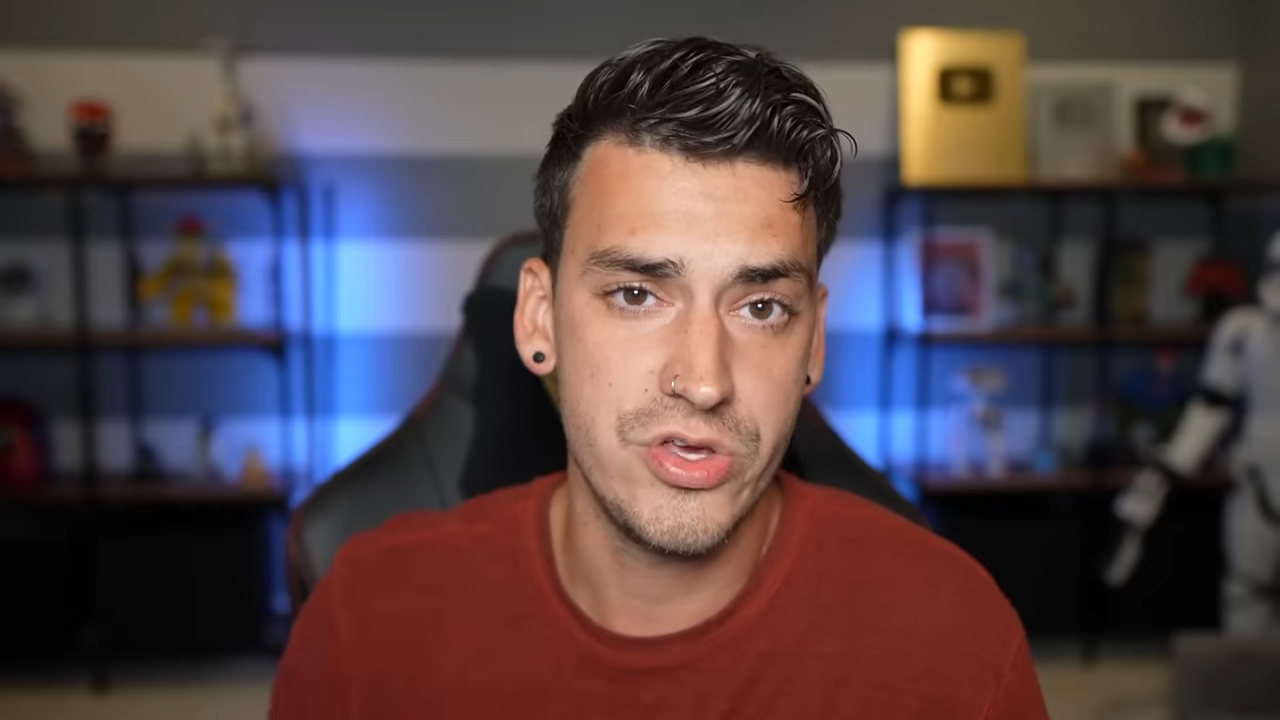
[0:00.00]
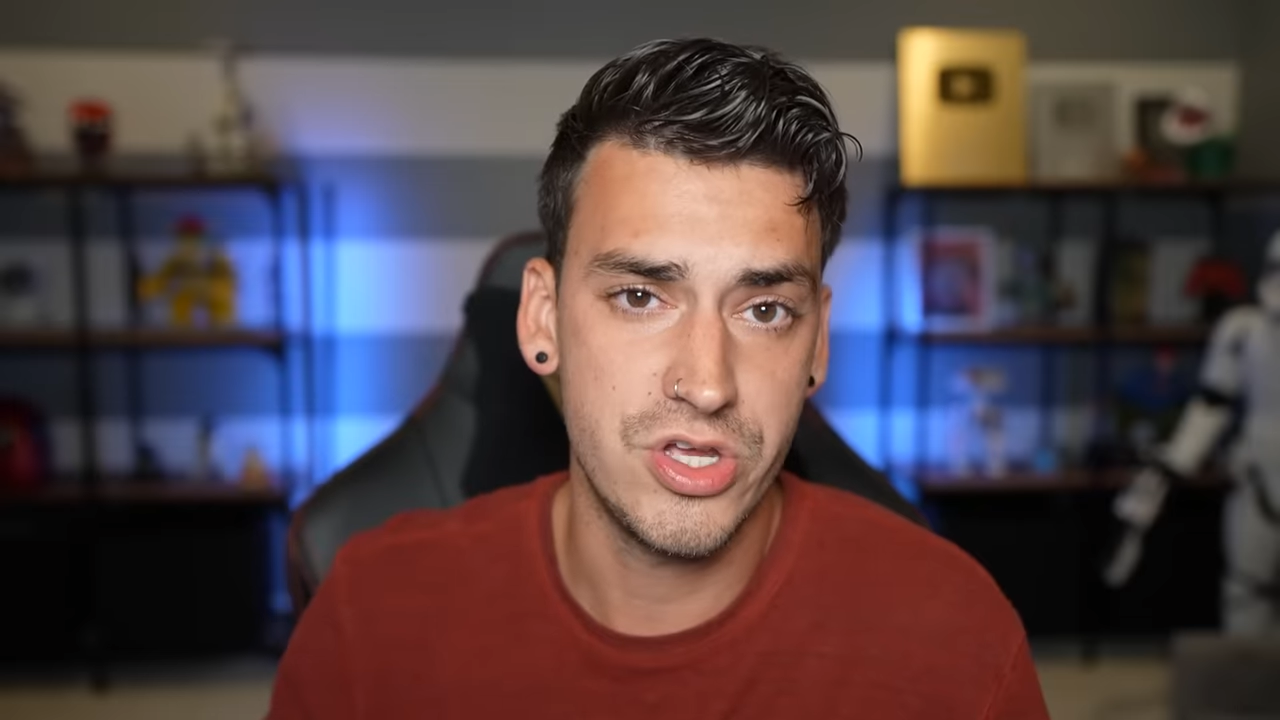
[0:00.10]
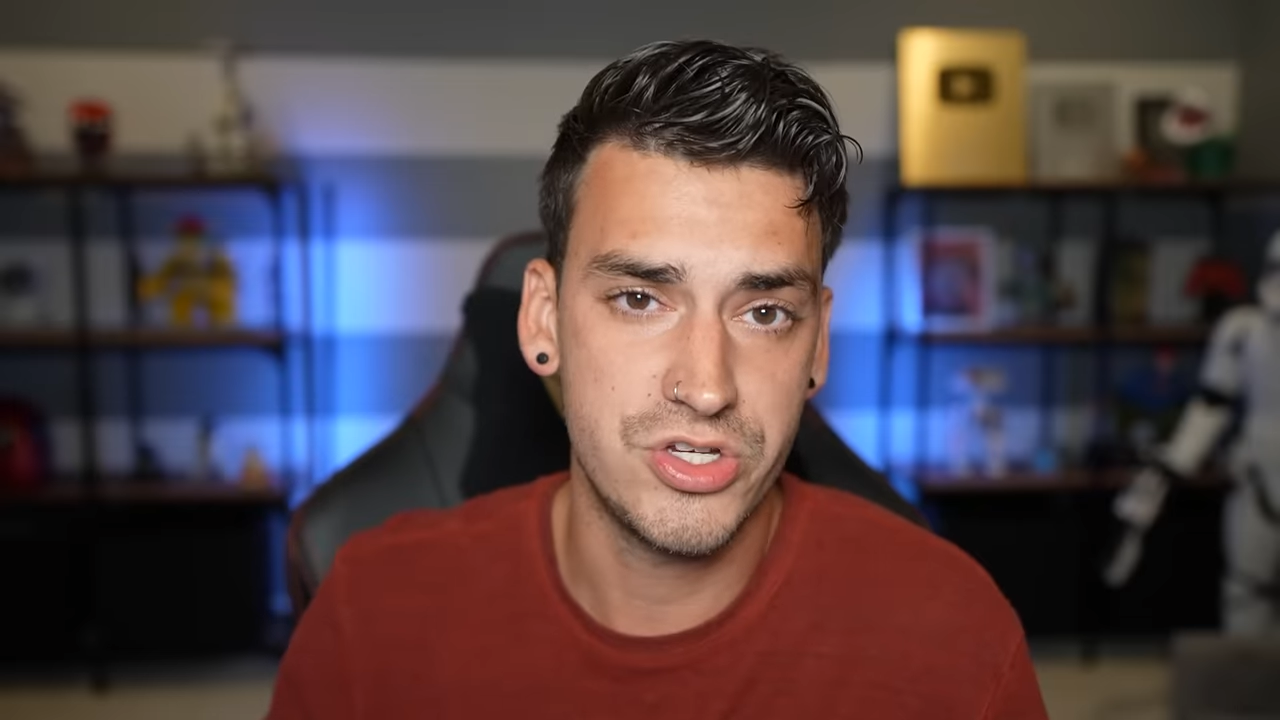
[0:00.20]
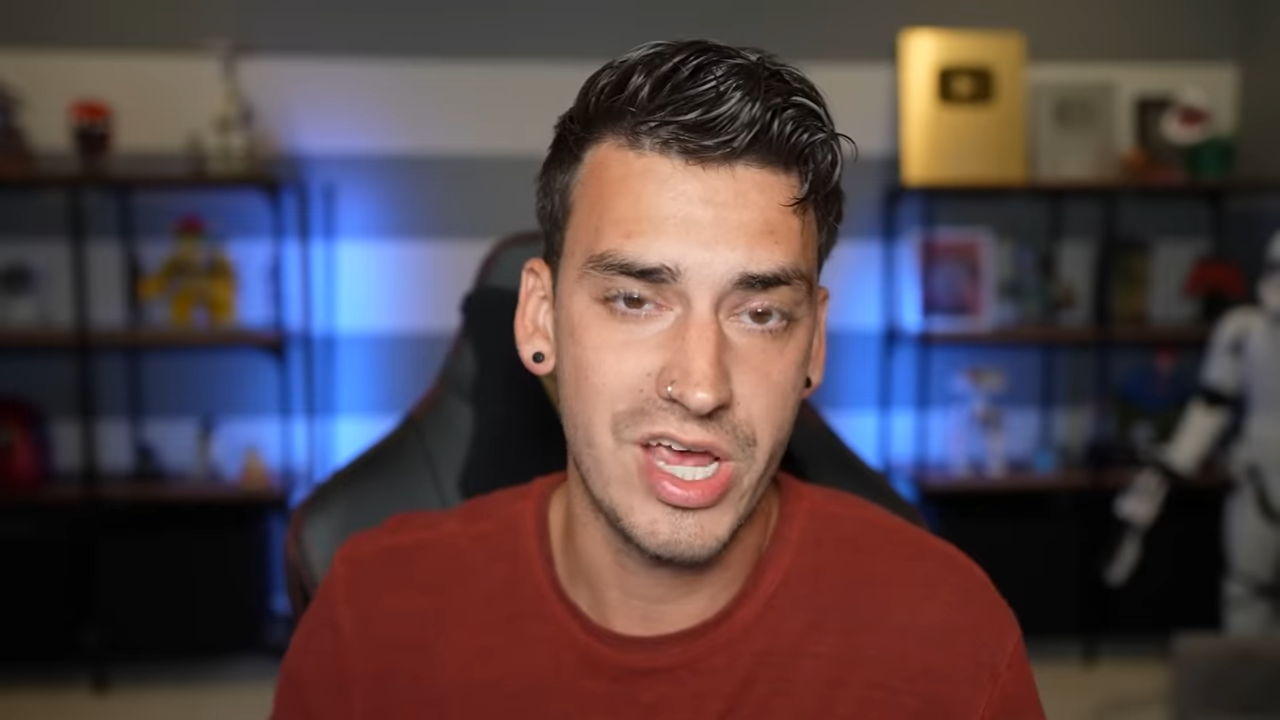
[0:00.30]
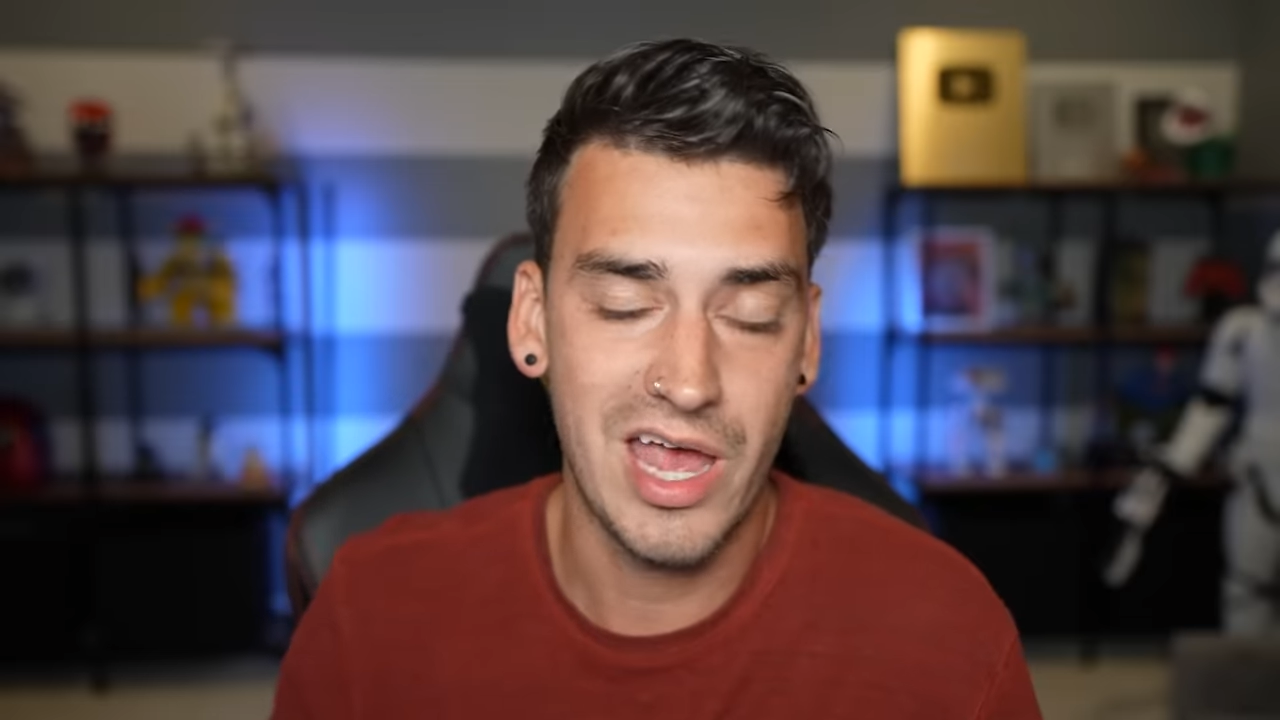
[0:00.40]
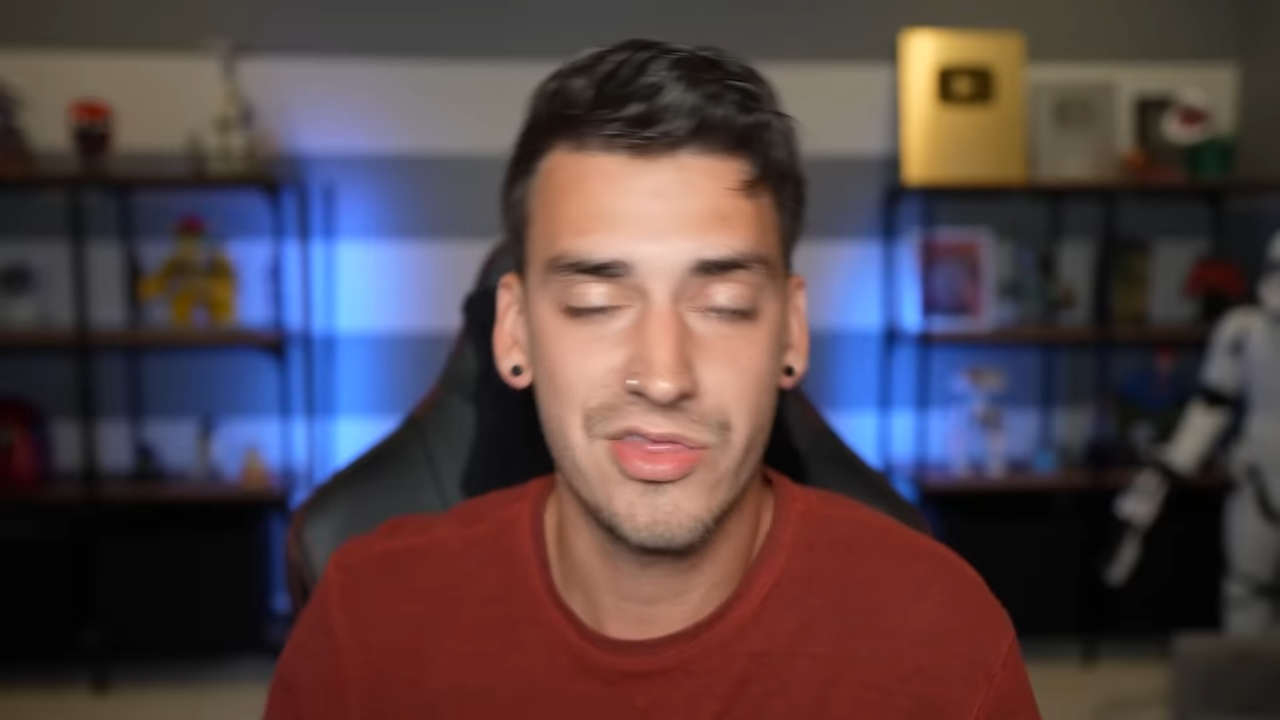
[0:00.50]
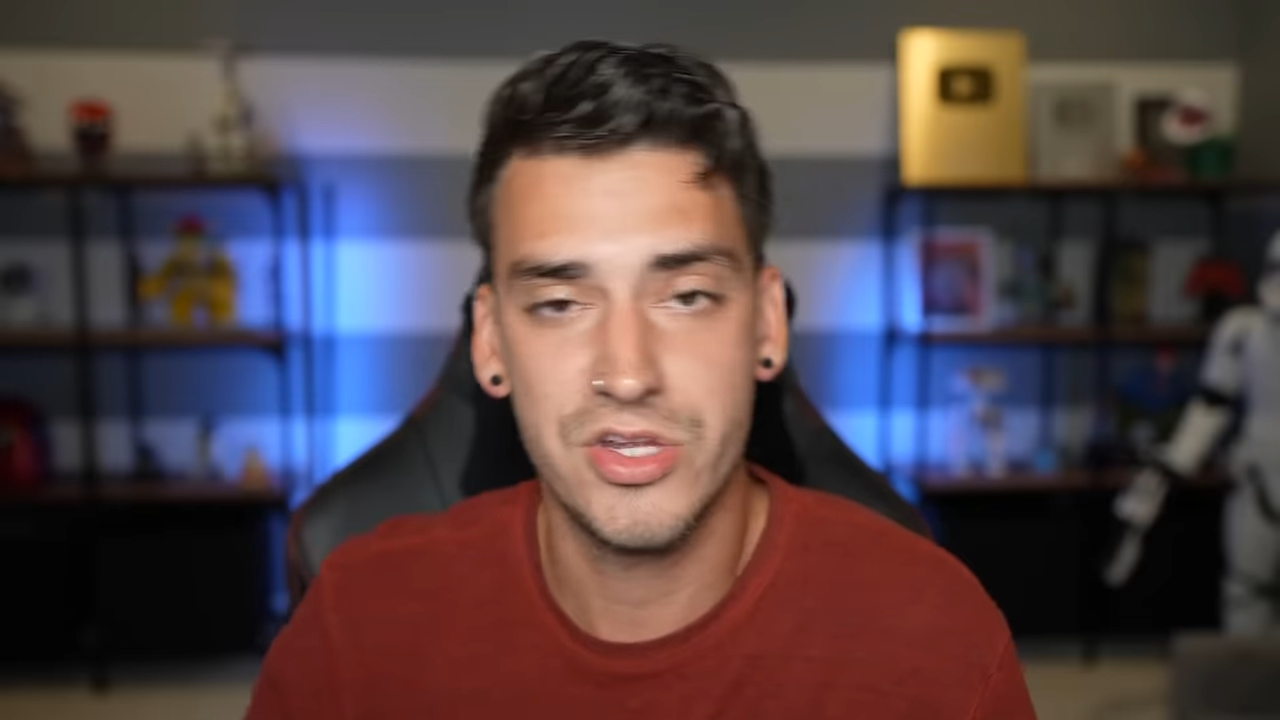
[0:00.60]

you can check out